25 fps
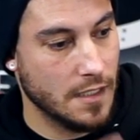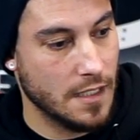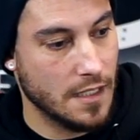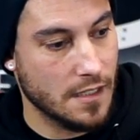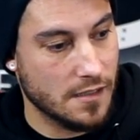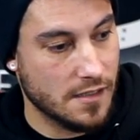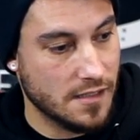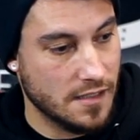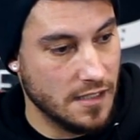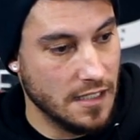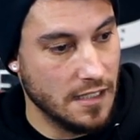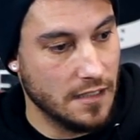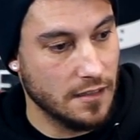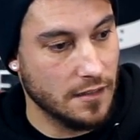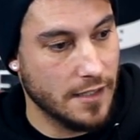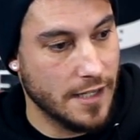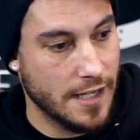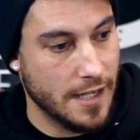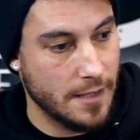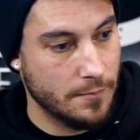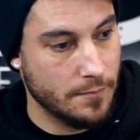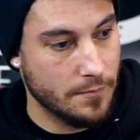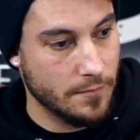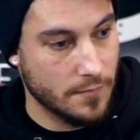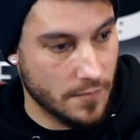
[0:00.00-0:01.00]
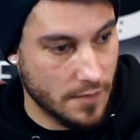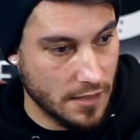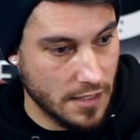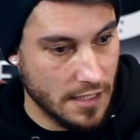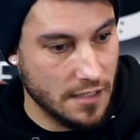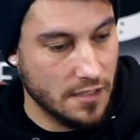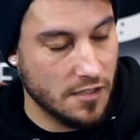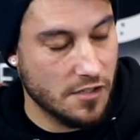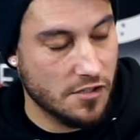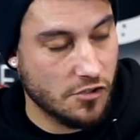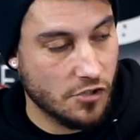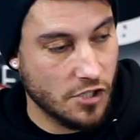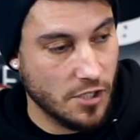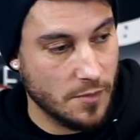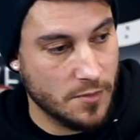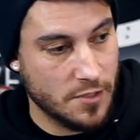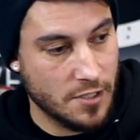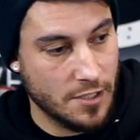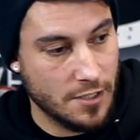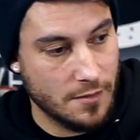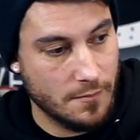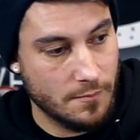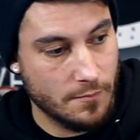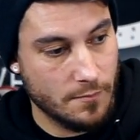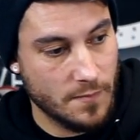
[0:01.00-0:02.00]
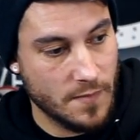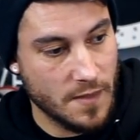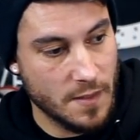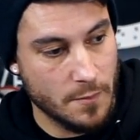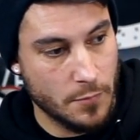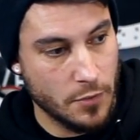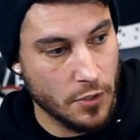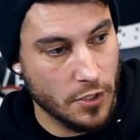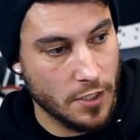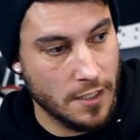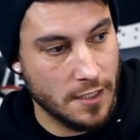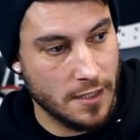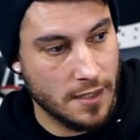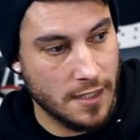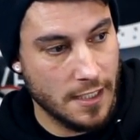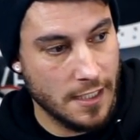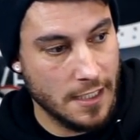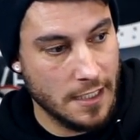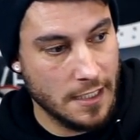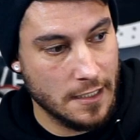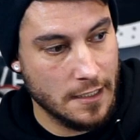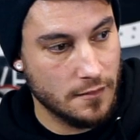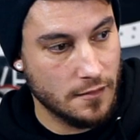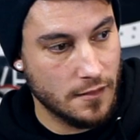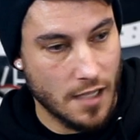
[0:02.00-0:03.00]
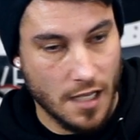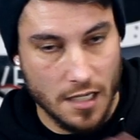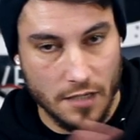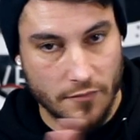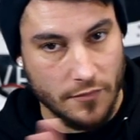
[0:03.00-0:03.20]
Yeah, Sneak Lab. In the description, the Boogie thing, not